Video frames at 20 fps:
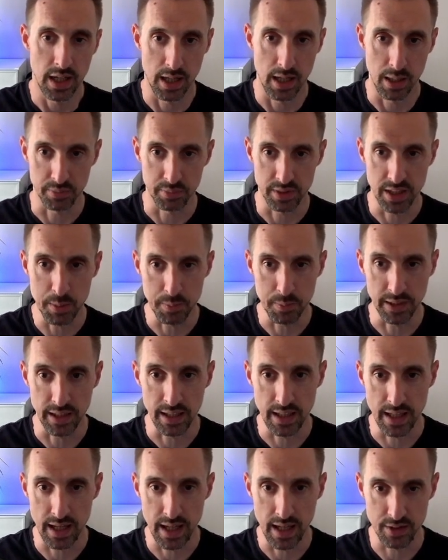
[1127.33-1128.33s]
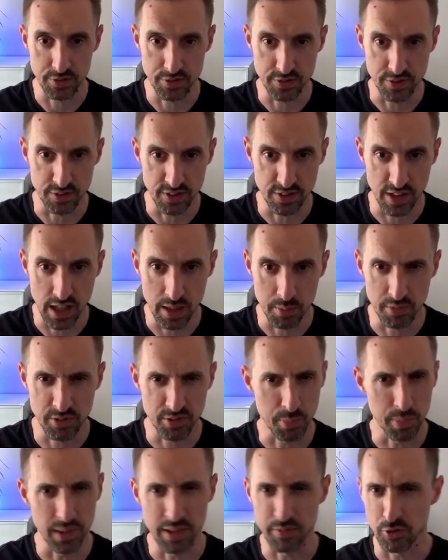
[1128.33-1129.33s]
Keeping it as the same as
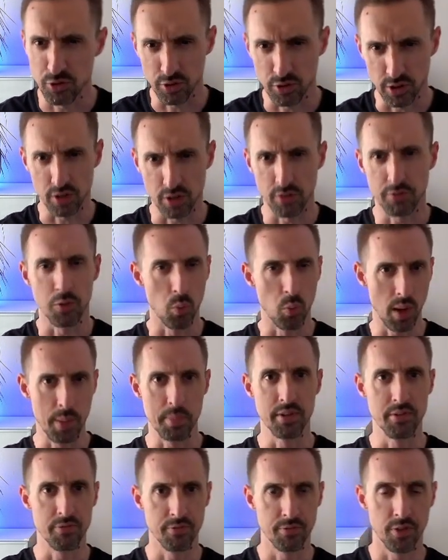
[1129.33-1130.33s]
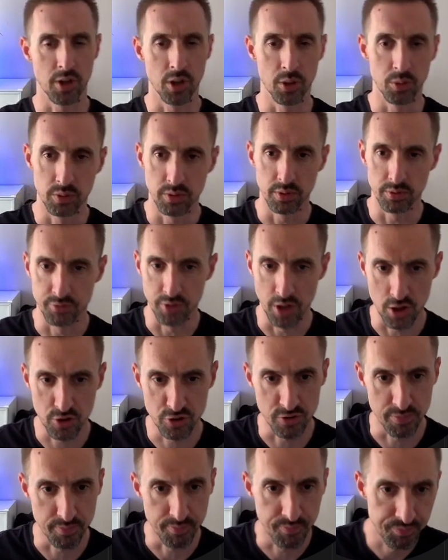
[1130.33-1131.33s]
I believe I took it off the web info
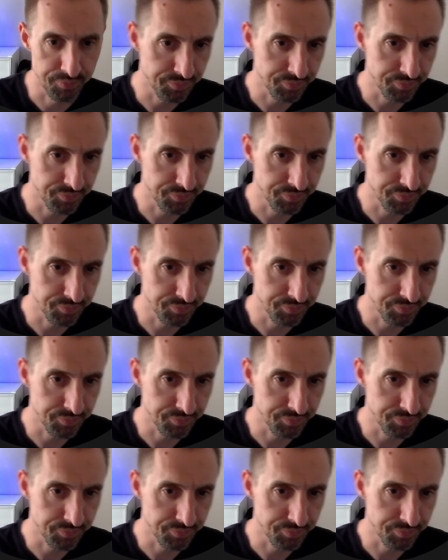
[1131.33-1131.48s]
version.